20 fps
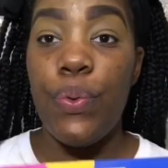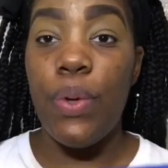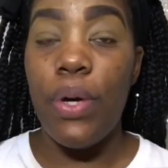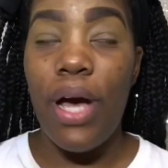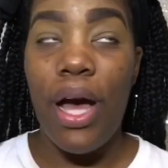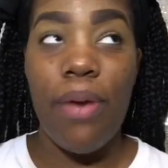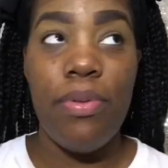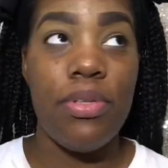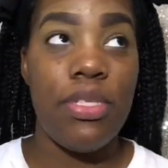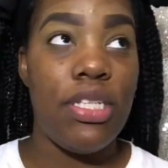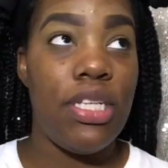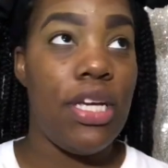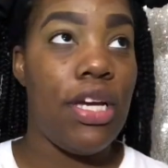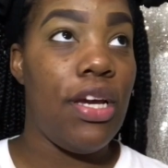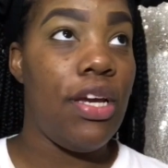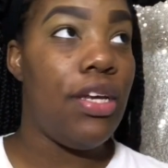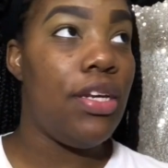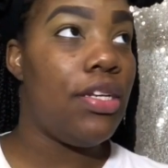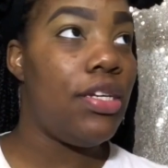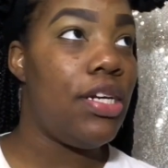I was
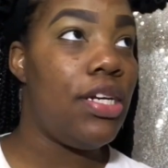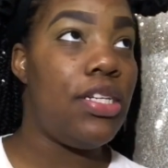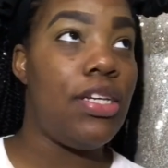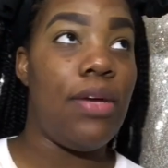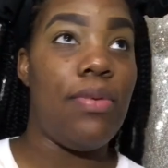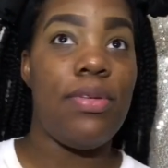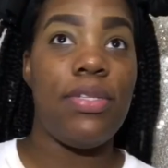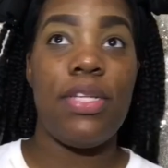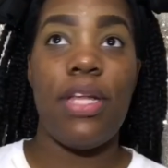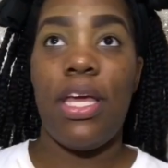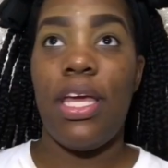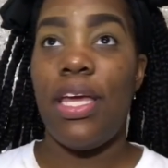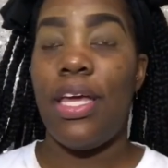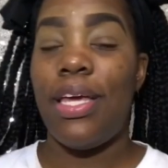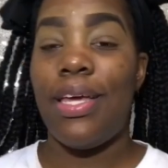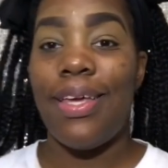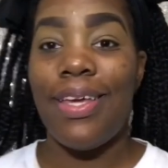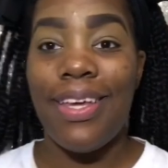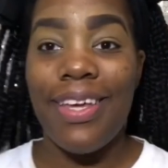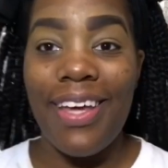looking because I was like,
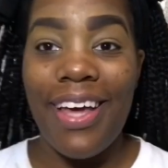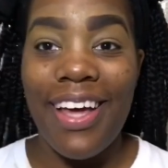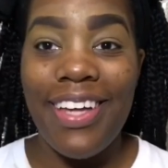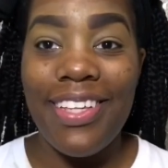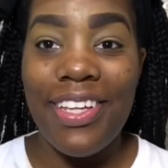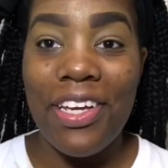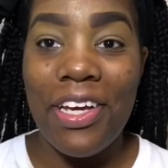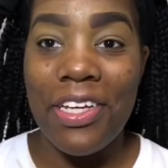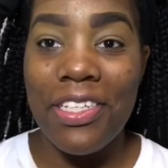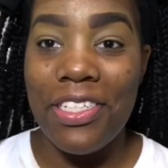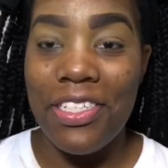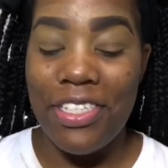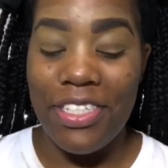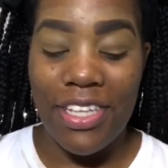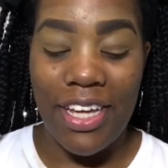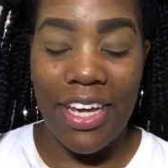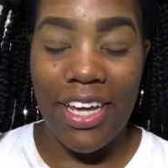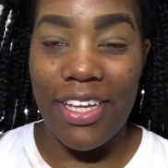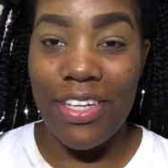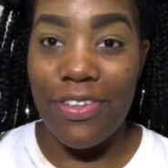I think I seen
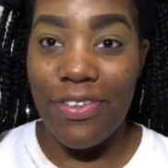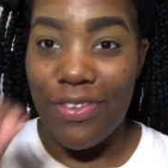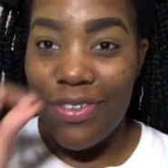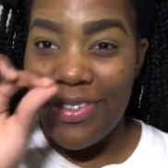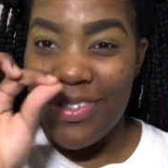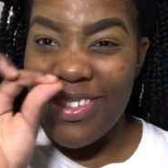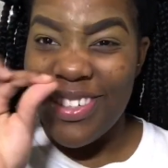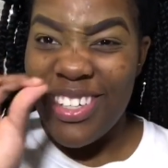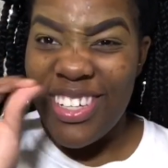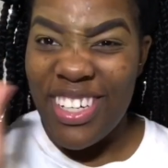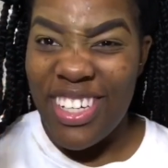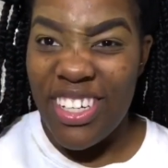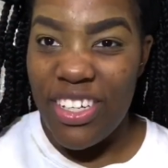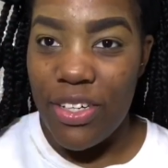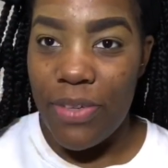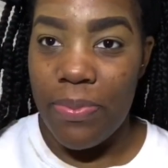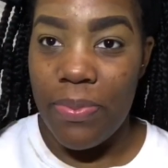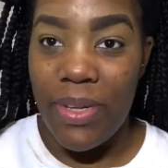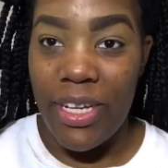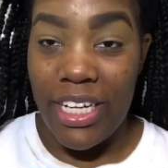like a little
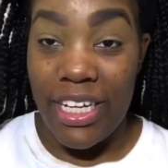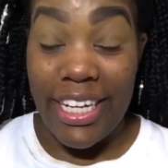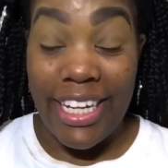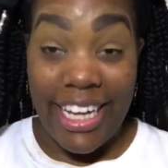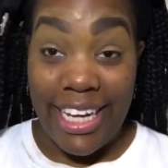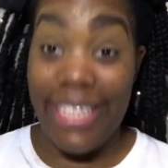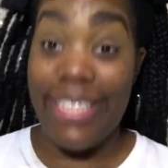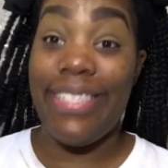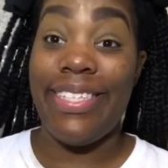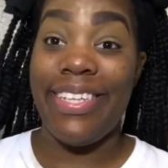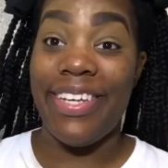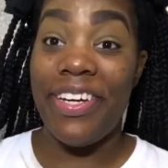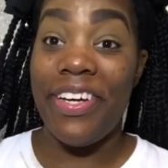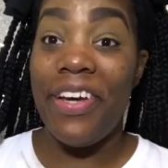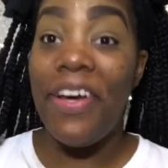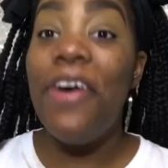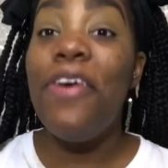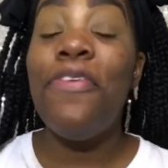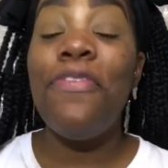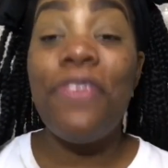lint
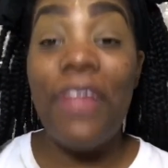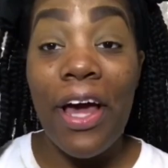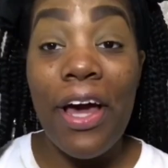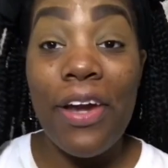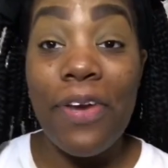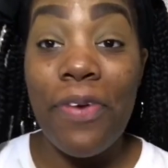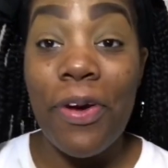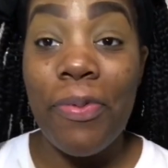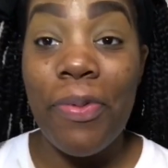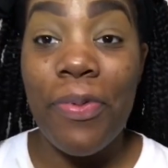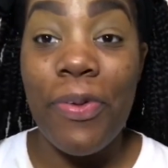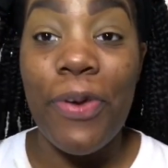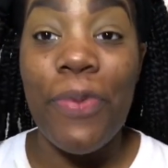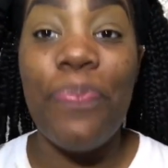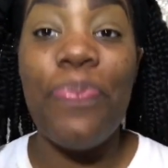flying around.